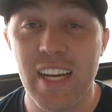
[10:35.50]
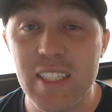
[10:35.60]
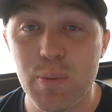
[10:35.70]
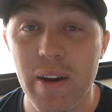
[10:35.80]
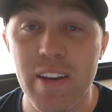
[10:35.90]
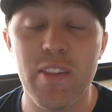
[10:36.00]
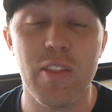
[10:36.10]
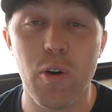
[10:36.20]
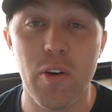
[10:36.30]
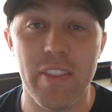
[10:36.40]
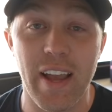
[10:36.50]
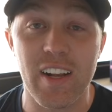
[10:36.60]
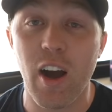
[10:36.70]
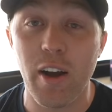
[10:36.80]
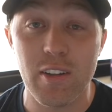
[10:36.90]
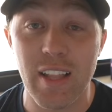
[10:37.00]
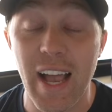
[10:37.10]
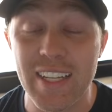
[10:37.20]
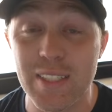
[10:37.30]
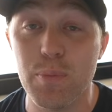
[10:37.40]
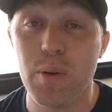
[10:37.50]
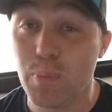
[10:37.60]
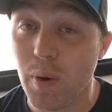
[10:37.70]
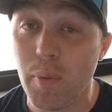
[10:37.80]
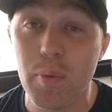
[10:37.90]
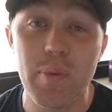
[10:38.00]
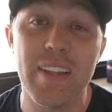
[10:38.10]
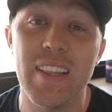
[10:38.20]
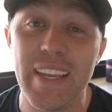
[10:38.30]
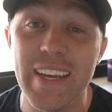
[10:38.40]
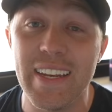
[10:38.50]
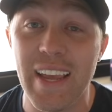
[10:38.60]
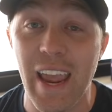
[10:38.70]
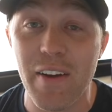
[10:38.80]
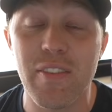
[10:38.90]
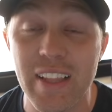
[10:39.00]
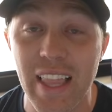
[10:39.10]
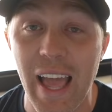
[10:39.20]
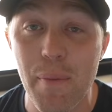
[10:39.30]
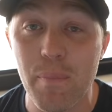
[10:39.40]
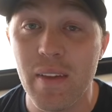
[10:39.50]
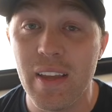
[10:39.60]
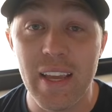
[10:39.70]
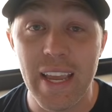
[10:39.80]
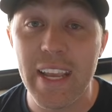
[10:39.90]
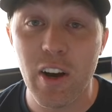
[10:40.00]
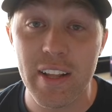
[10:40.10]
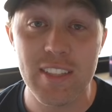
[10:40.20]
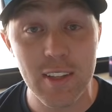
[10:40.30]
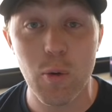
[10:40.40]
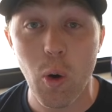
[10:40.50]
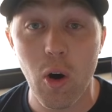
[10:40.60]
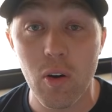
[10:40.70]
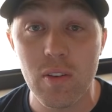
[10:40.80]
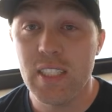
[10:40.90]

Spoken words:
just when you thought that Kyle Larson would probably lead every lap, he got into the wall.